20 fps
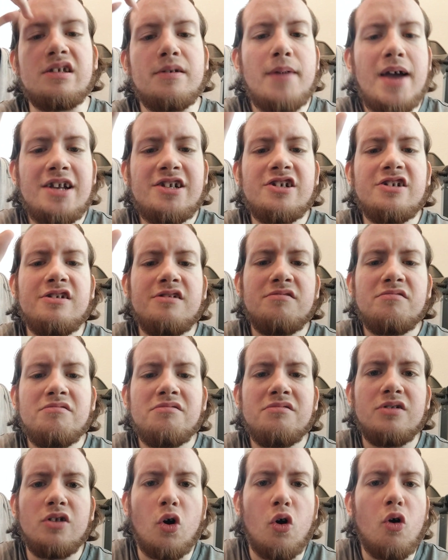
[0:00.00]

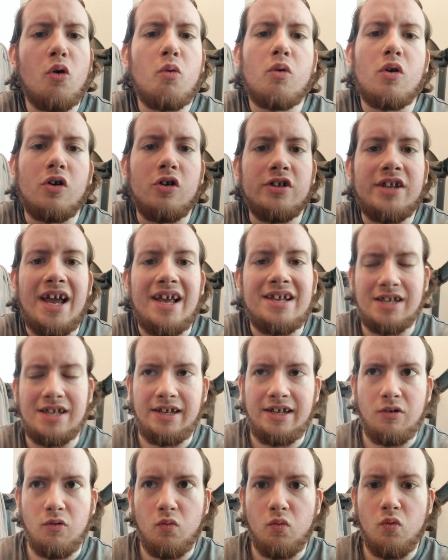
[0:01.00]
Imagine the whole world as
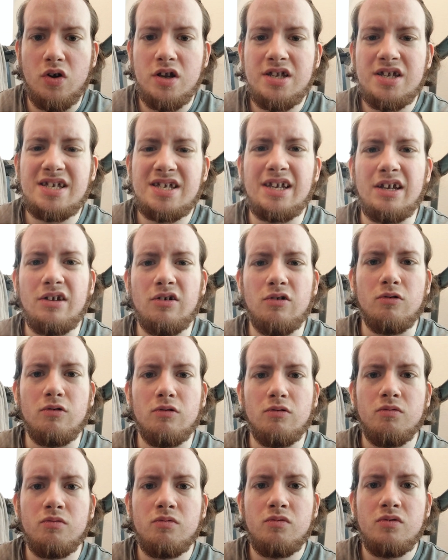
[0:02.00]
like one
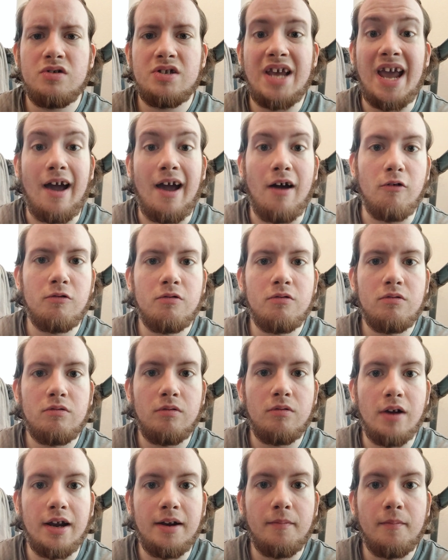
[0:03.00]
single town,
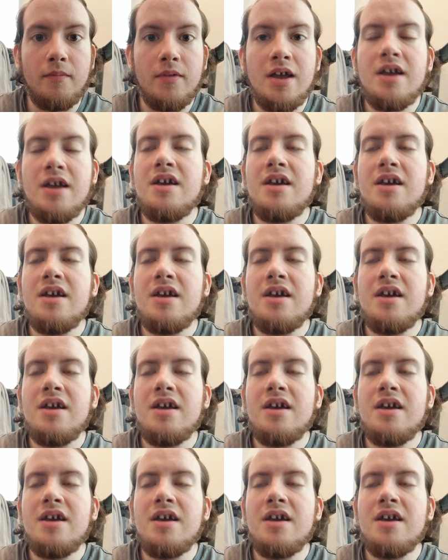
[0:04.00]
right?